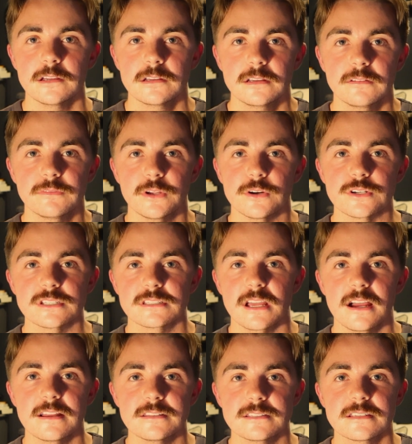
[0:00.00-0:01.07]
If there are
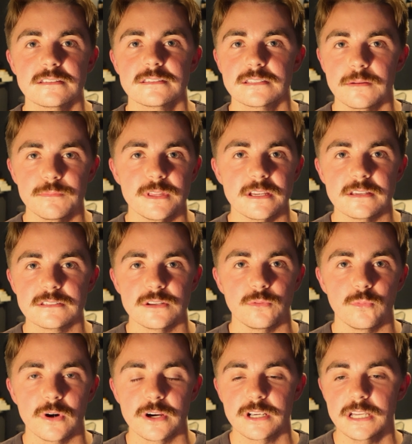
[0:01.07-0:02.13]
signs something isn't
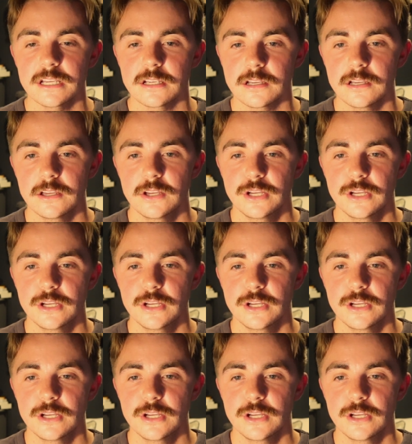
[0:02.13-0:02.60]
working,